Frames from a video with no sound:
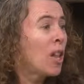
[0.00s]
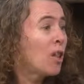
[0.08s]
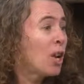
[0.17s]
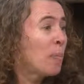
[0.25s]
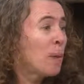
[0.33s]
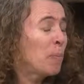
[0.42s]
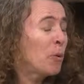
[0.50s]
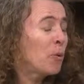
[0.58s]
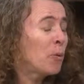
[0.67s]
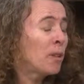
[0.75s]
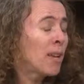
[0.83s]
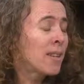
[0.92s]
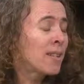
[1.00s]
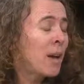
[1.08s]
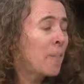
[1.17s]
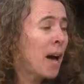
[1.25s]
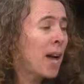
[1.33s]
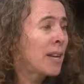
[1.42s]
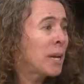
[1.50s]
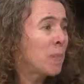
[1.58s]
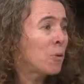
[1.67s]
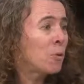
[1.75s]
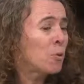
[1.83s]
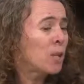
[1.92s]
A lot of people don't realize that pine
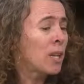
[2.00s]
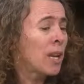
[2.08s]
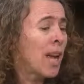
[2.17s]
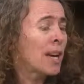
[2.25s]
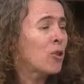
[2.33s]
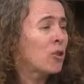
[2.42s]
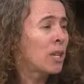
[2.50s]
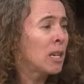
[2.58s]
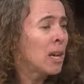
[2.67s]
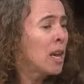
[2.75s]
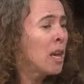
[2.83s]
needles can actually